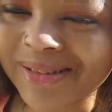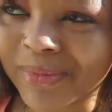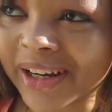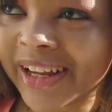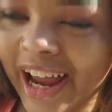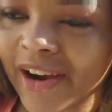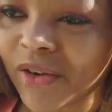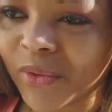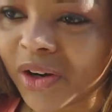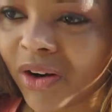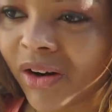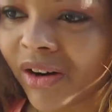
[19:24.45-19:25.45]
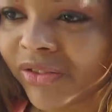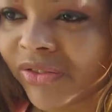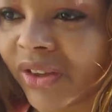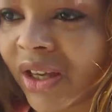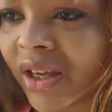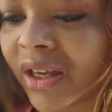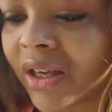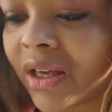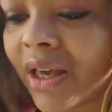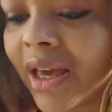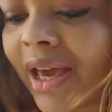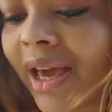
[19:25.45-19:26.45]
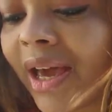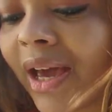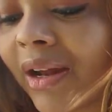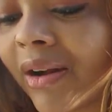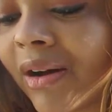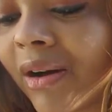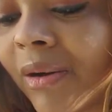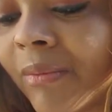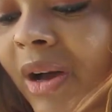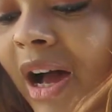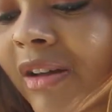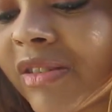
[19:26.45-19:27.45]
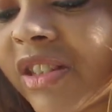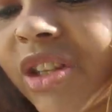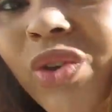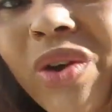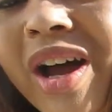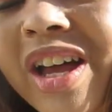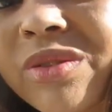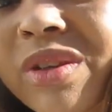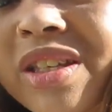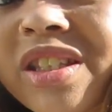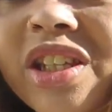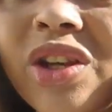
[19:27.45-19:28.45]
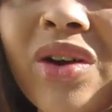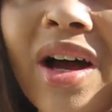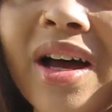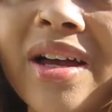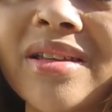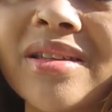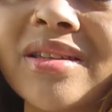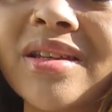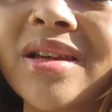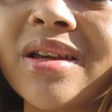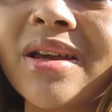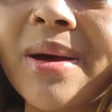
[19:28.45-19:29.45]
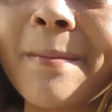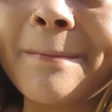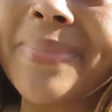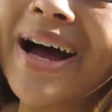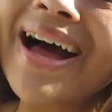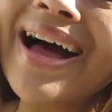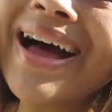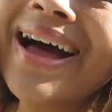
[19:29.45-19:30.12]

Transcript: My camera went off. And um, I'll see you guys and I see you guys. Bye.